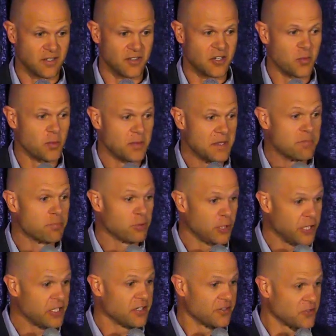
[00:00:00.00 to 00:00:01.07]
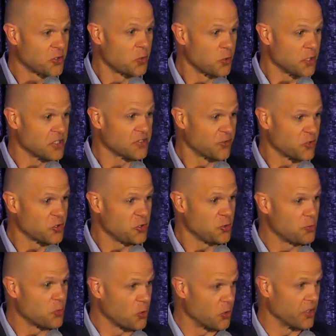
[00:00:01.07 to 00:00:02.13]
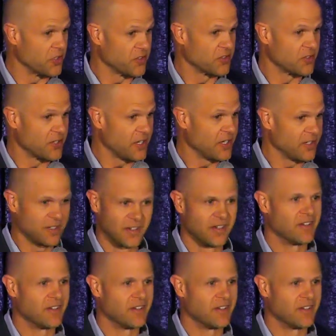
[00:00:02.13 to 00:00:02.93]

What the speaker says: there would be plenty of toys for two boys, right?